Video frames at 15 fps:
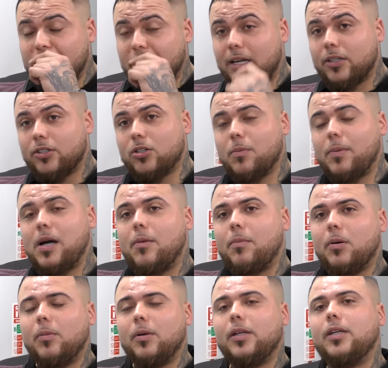yeah, so about
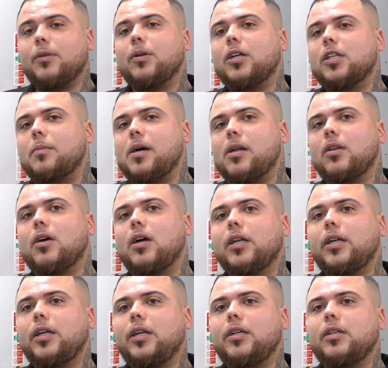probably when I was about
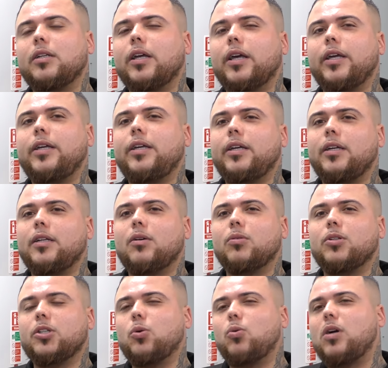19, 18, I
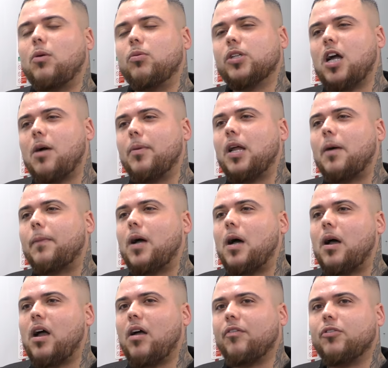was still I was coming up
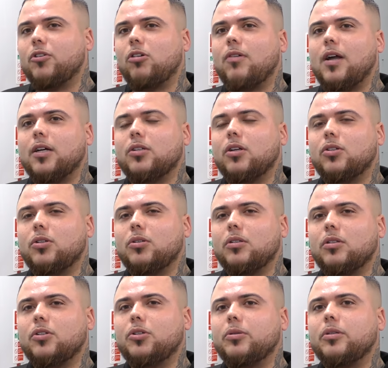up, up through the ranks. I was
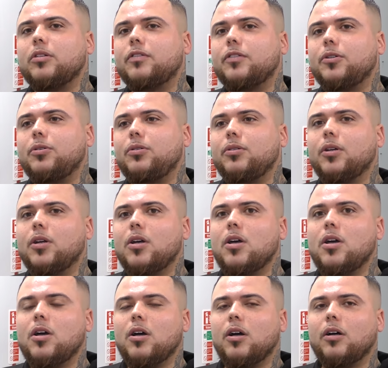doing doing a few
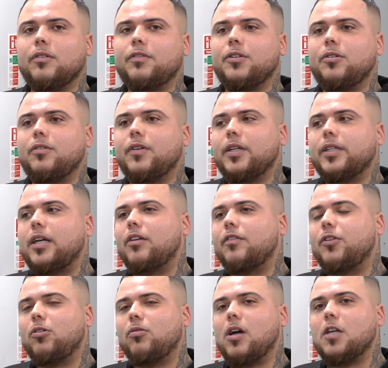a few things, I had a
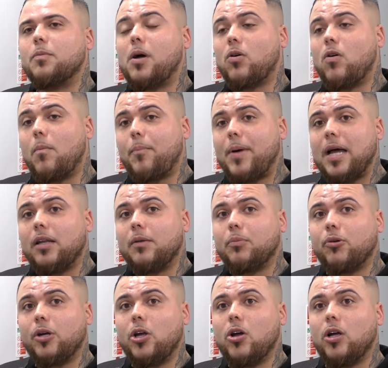few rows, but I got banned
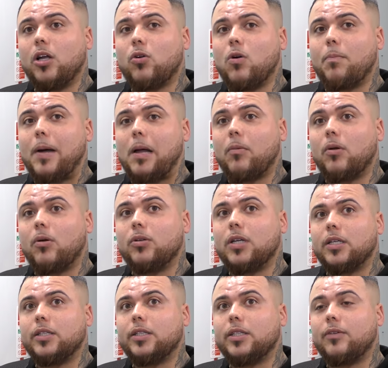pretty early. I got banned when
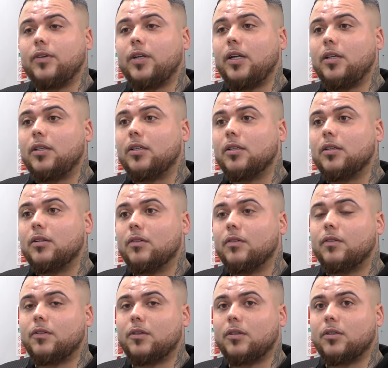like 17
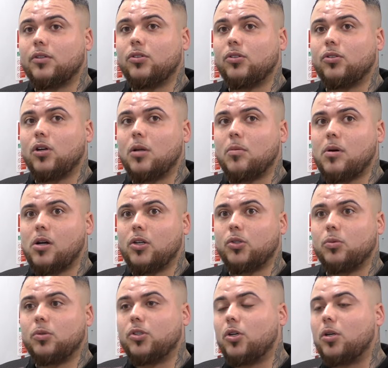for Tottenham
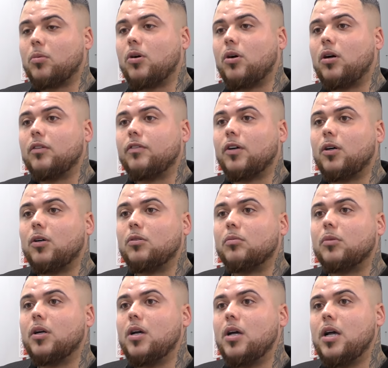Arsenal and Tottenham Cardiff at
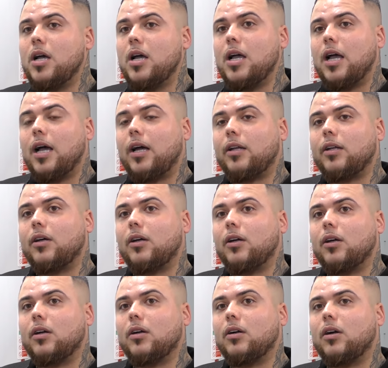home, and
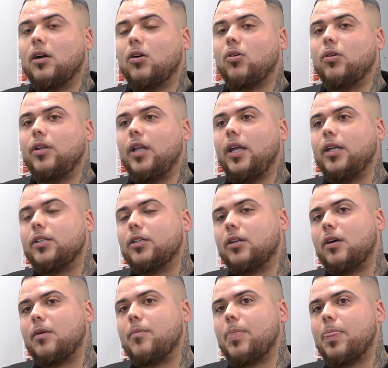uh, I got nicked
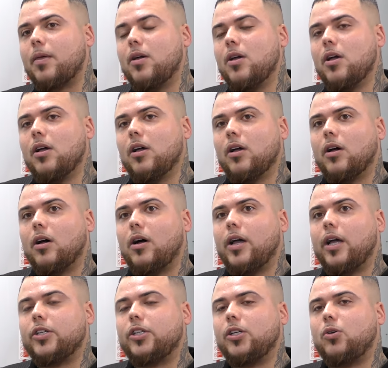and um,
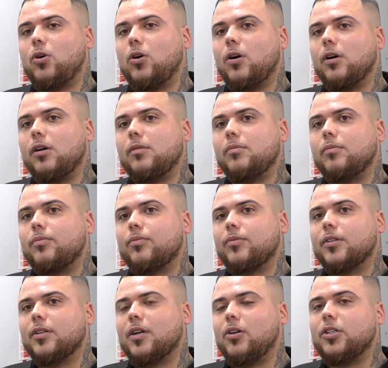I actually got um,
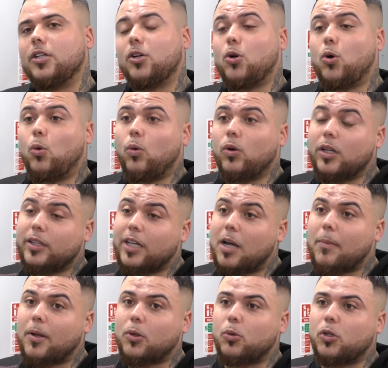I was in court on the day
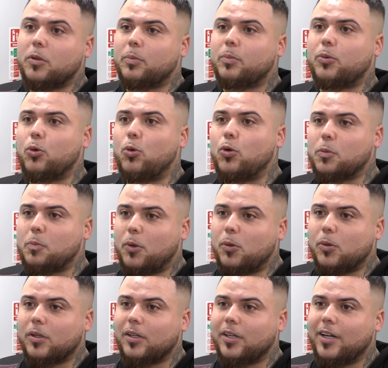of my daughter's daughter was
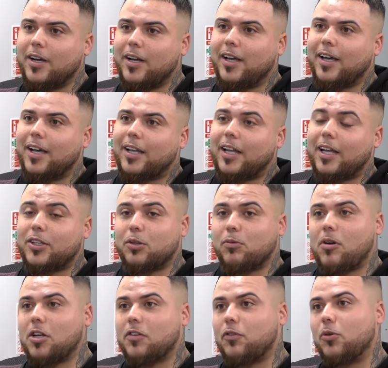born, and I had to
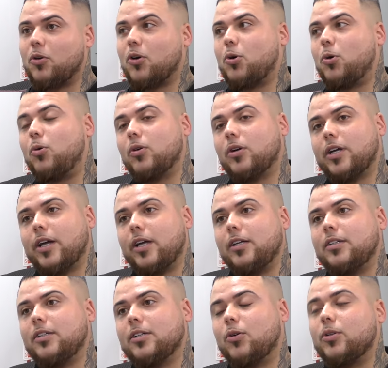rush through the court
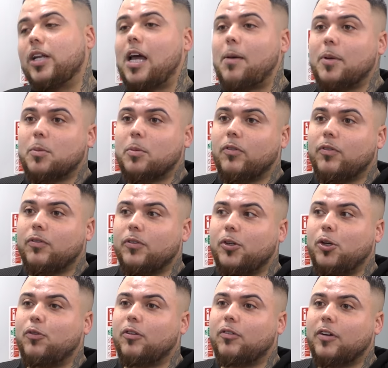case. I was in Hammersmith
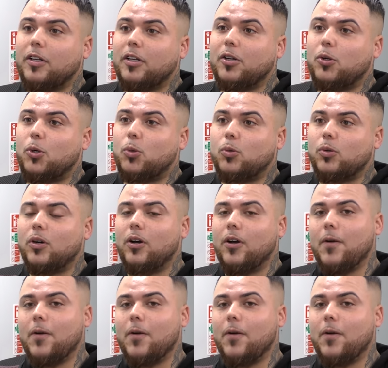Youth Offending Court,